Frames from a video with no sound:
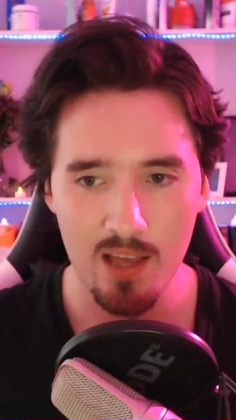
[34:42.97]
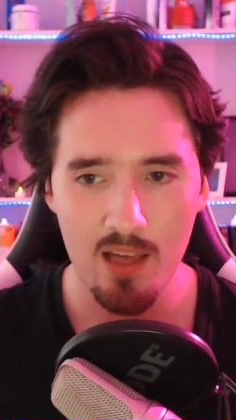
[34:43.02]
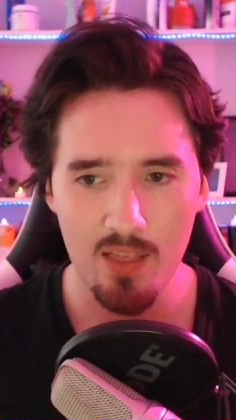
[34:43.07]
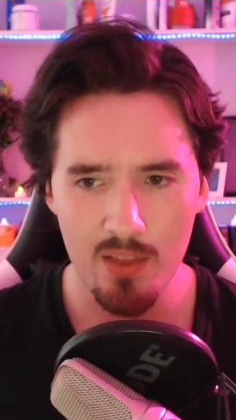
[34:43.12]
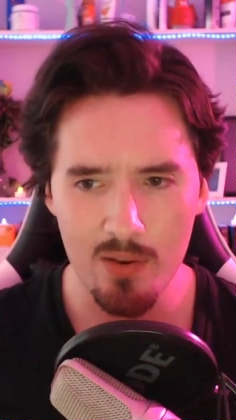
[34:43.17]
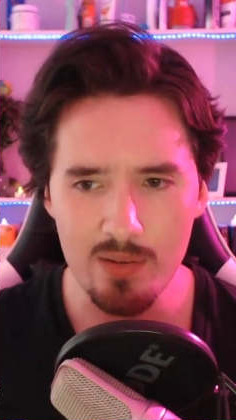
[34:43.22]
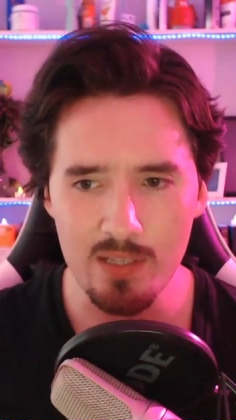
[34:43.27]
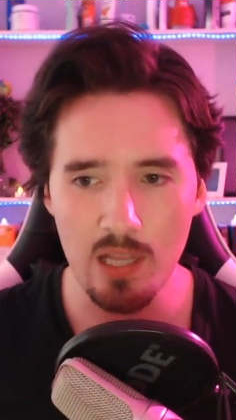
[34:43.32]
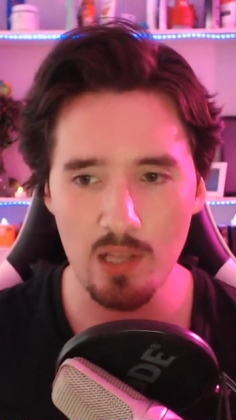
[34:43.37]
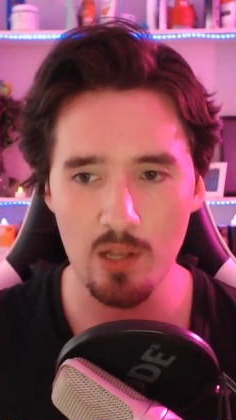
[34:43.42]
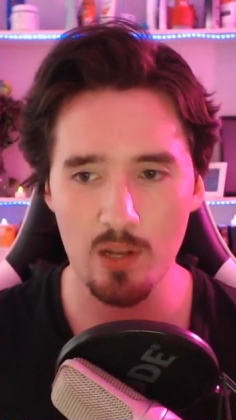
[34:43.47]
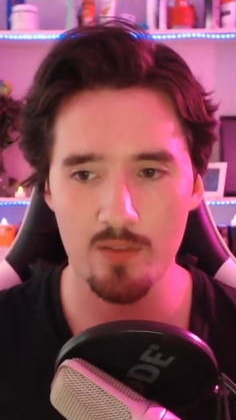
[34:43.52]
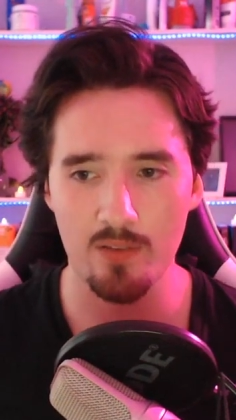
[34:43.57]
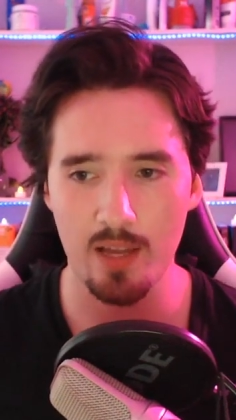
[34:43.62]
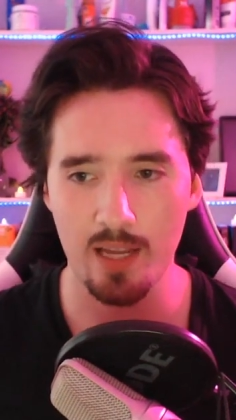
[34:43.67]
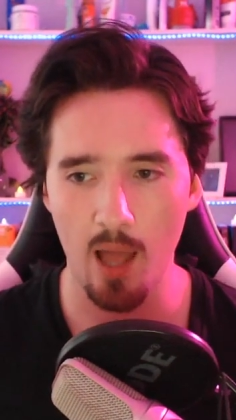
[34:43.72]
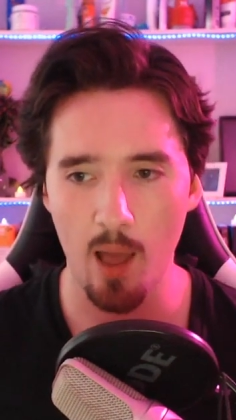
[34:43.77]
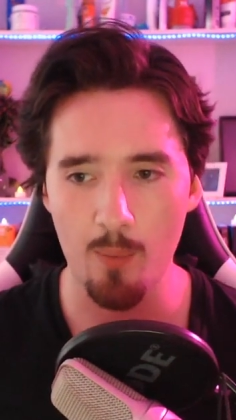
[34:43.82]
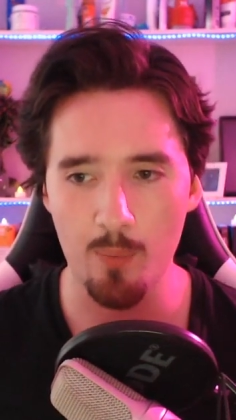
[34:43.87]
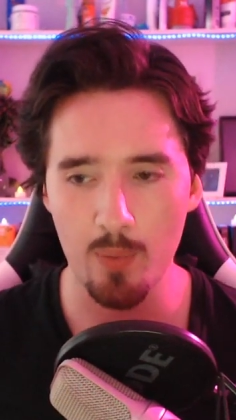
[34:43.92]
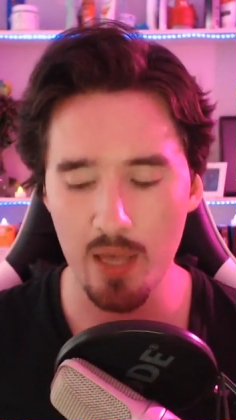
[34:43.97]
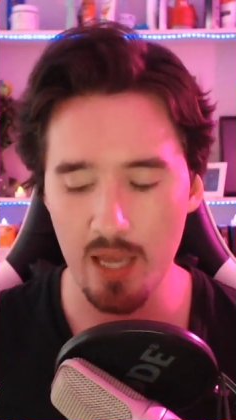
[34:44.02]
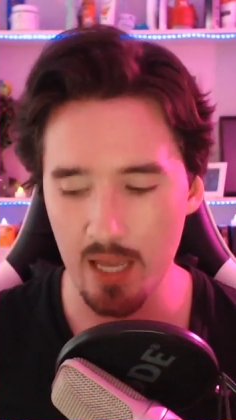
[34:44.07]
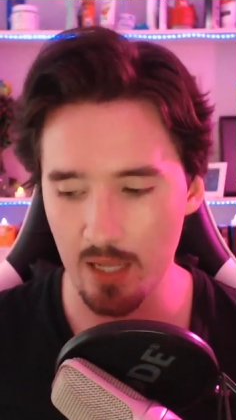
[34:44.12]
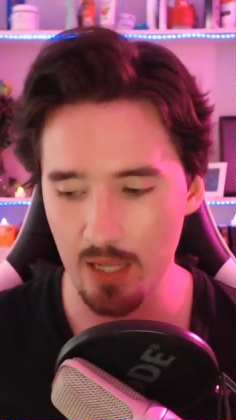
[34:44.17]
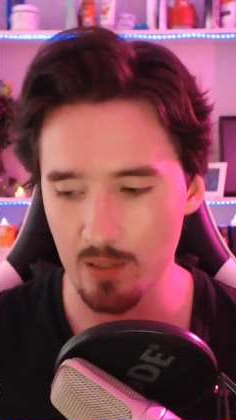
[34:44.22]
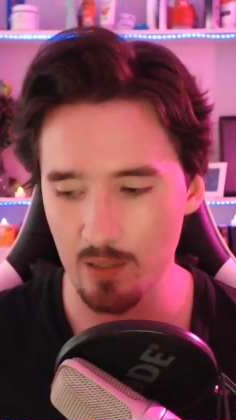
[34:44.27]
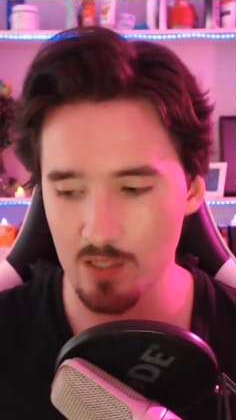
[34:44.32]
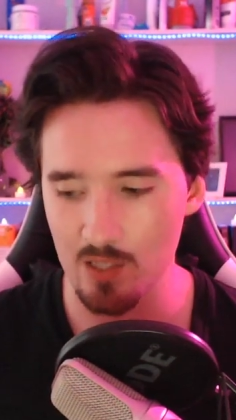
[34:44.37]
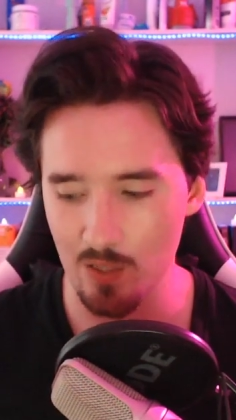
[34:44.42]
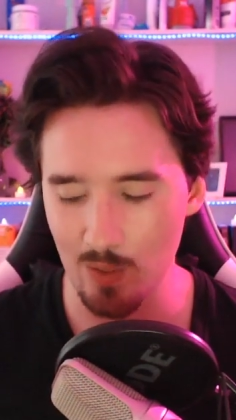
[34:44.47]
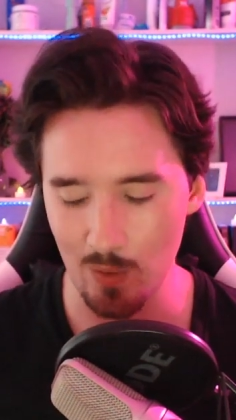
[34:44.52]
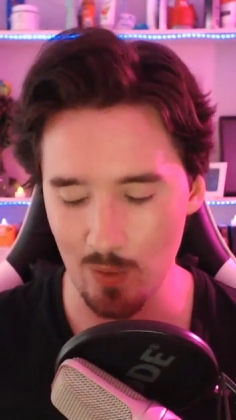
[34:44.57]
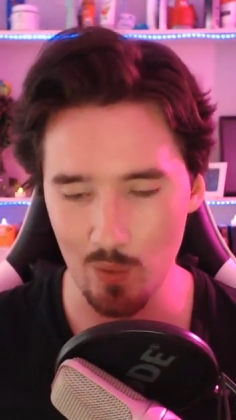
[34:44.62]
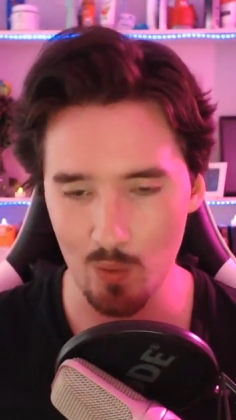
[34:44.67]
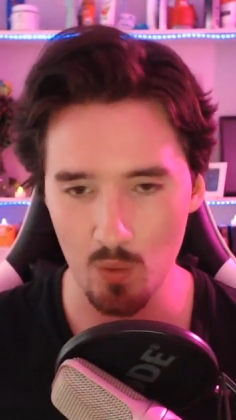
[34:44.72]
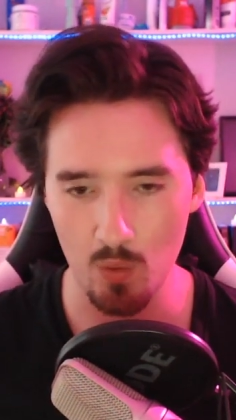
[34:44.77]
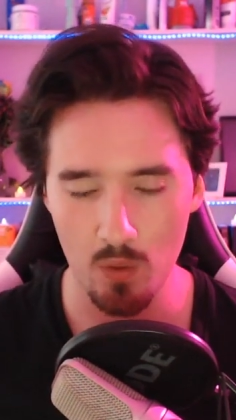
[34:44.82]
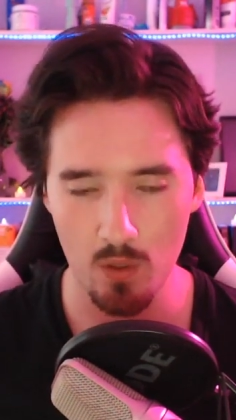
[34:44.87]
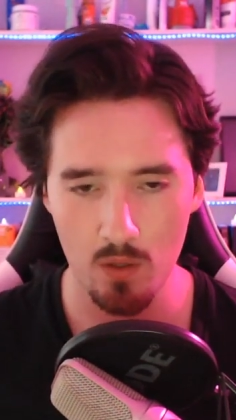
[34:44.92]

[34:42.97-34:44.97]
There is a lot of like appeal to,